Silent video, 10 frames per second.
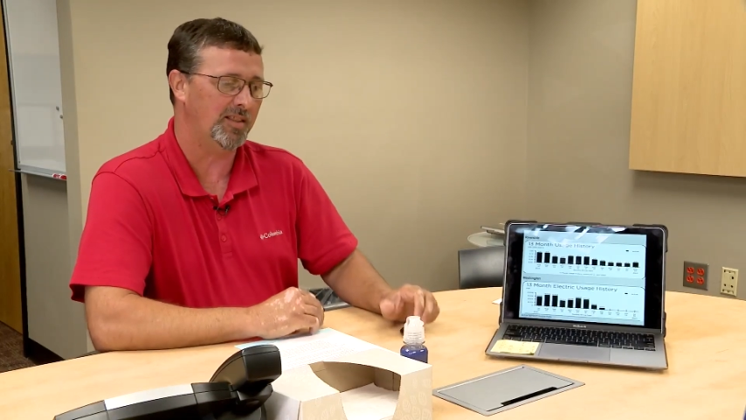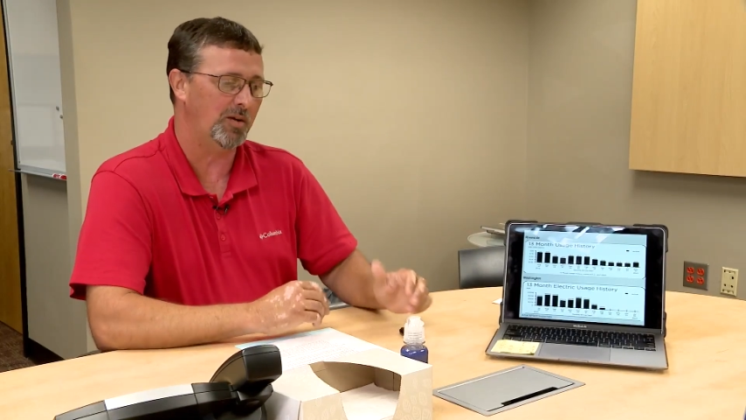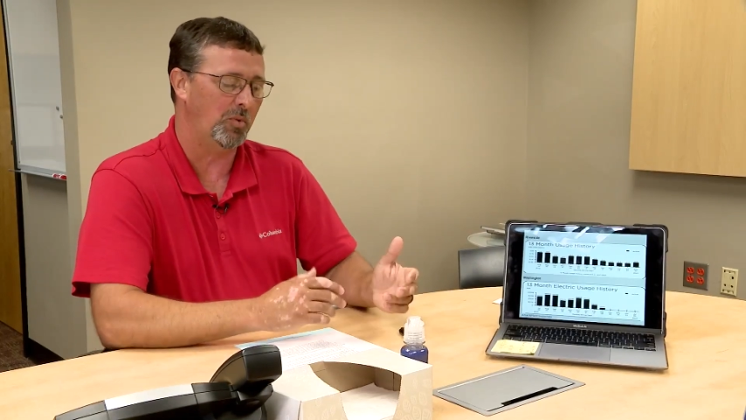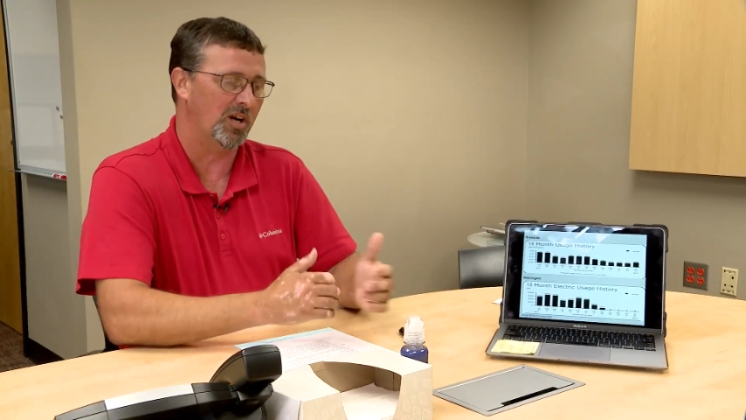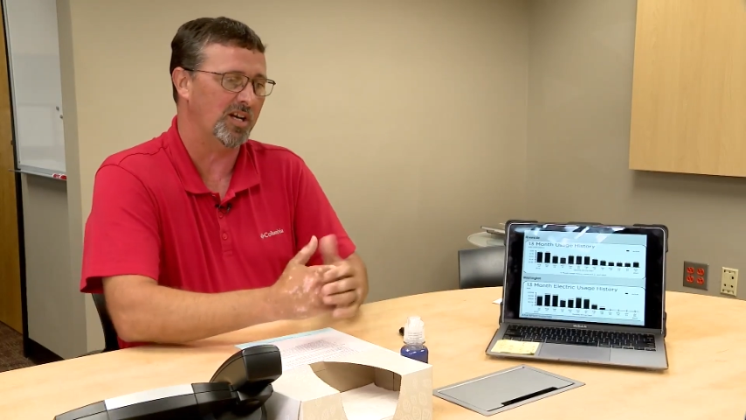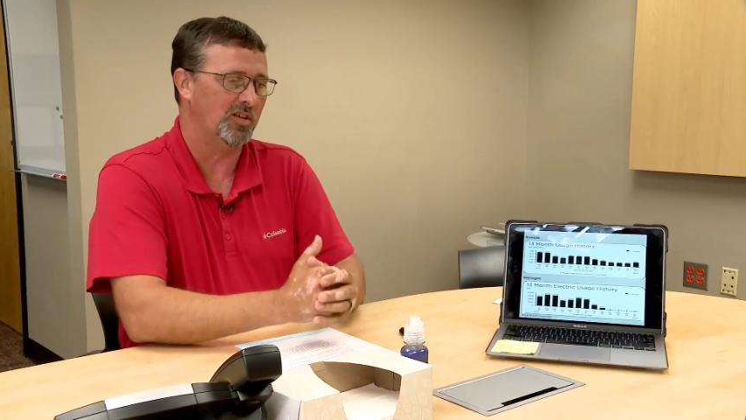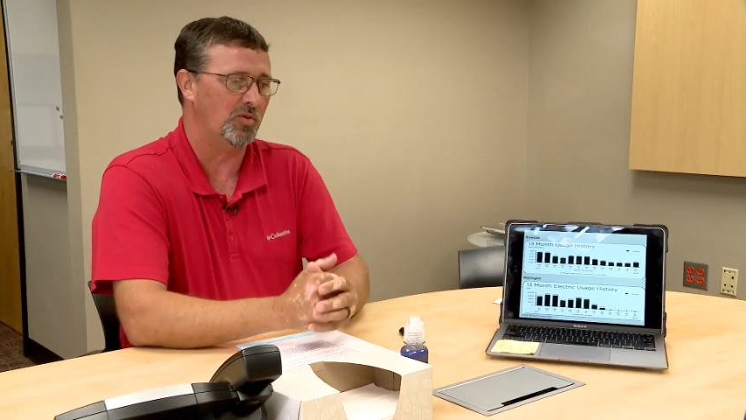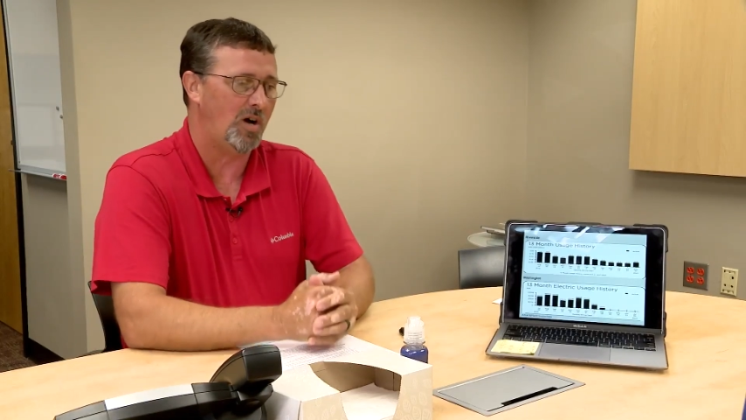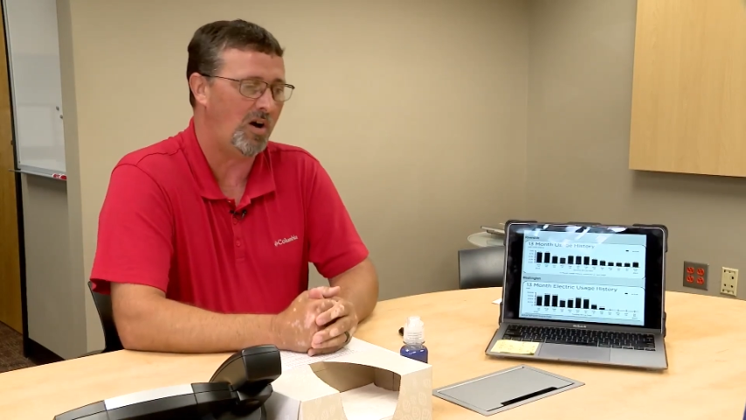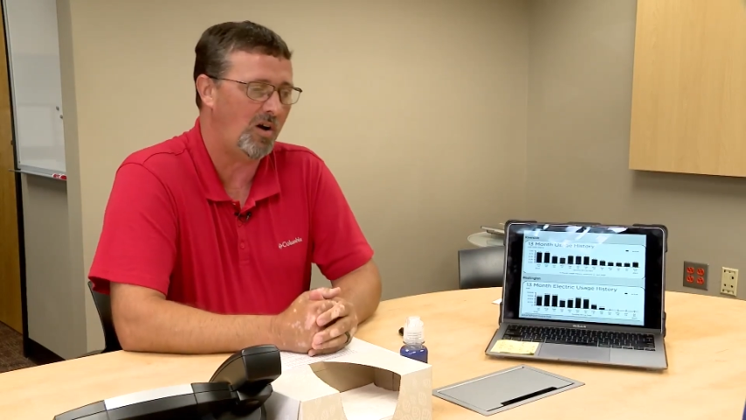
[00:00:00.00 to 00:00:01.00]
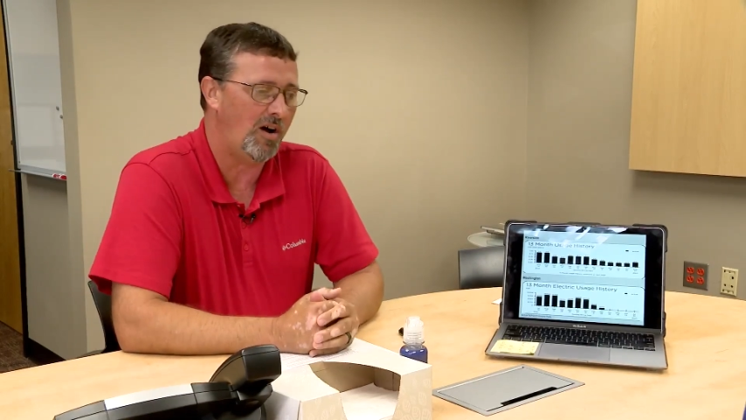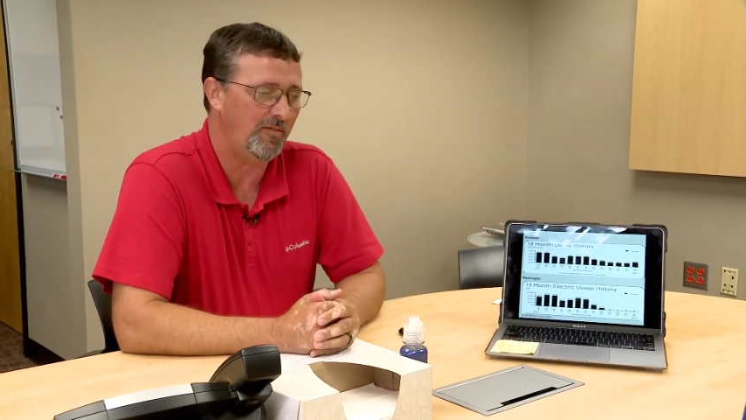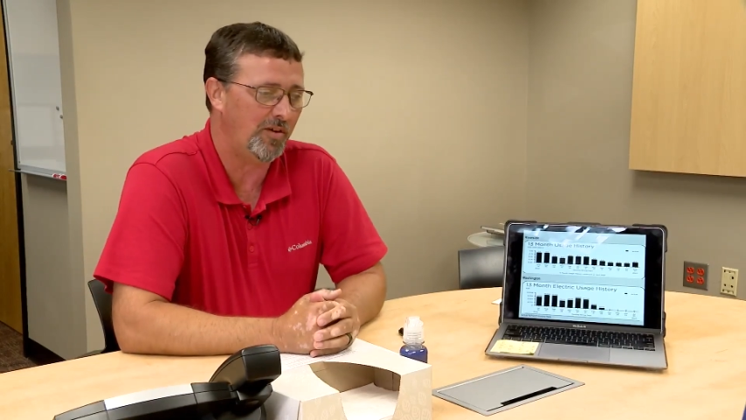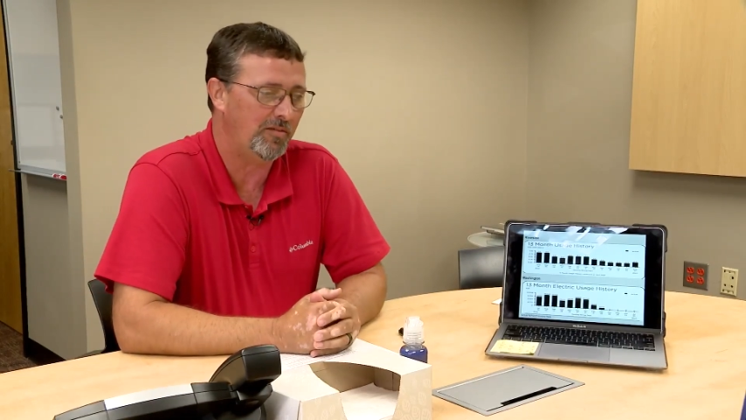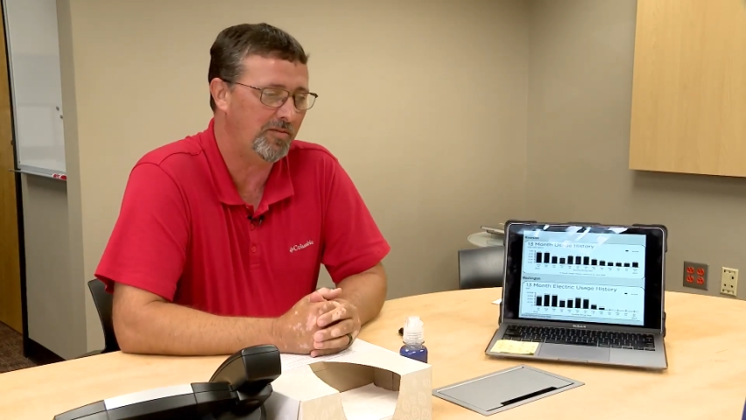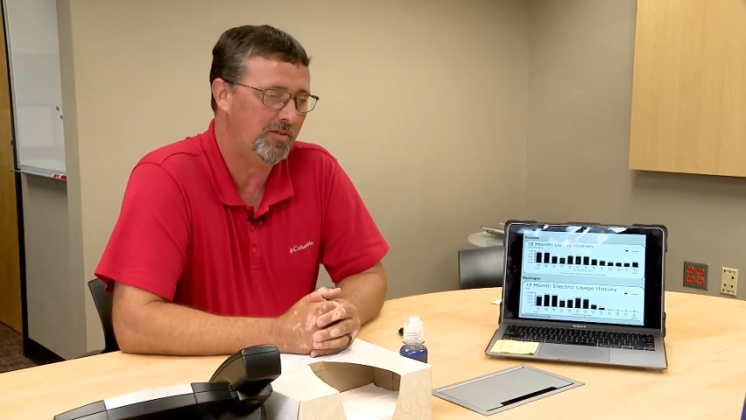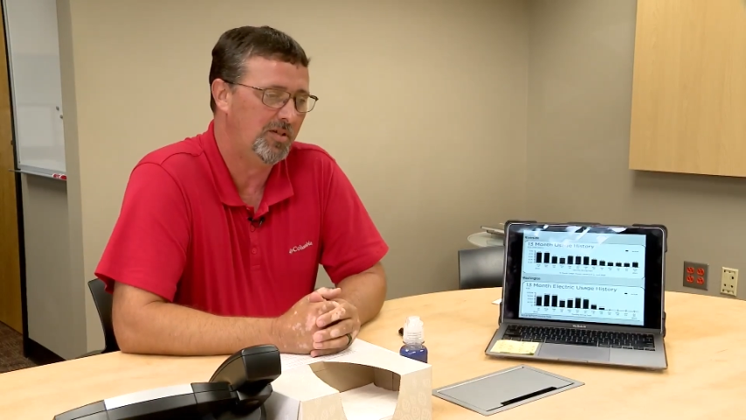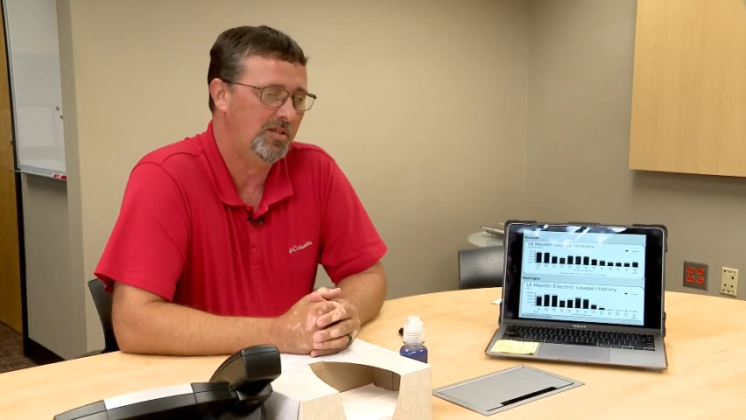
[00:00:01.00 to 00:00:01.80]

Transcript: that we're going to draw off of